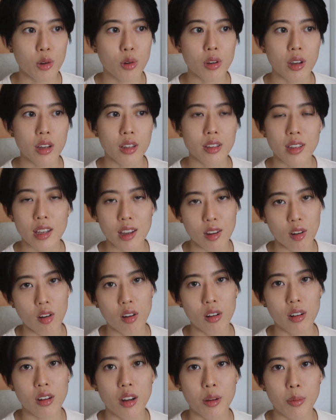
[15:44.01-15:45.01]
who can take
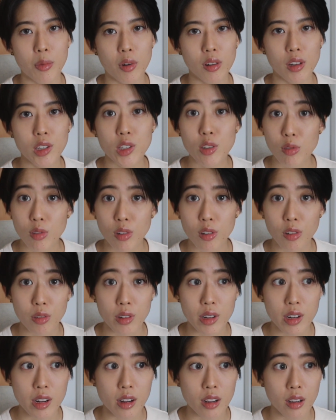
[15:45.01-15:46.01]
on a more
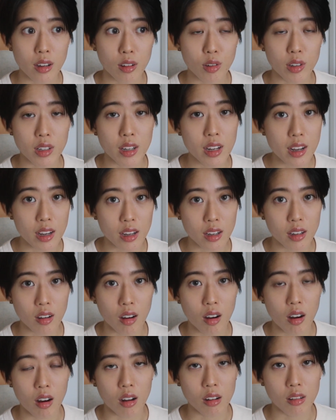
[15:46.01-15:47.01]
literary
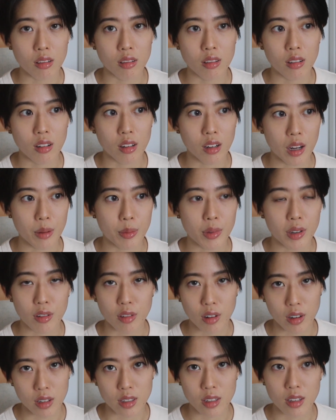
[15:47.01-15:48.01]
critique on
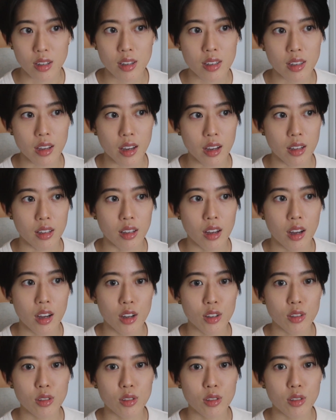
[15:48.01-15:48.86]
climate crisis and